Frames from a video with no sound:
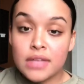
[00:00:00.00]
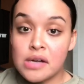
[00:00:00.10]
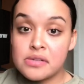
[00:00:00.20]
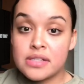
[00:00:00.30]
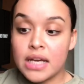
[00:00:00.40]

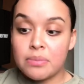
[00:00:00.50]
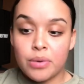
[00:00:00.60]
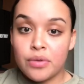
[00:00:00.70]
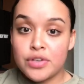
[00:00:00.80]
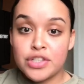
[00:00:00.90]
I was like,
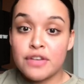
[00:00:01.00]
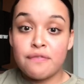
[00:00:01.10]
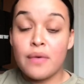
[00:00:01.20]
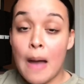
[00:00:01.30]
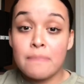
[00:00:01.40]
bro, this
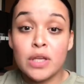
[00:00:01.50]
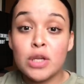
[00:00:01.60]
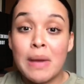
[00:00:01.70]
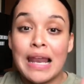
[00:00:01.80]
shit, I'm telling you,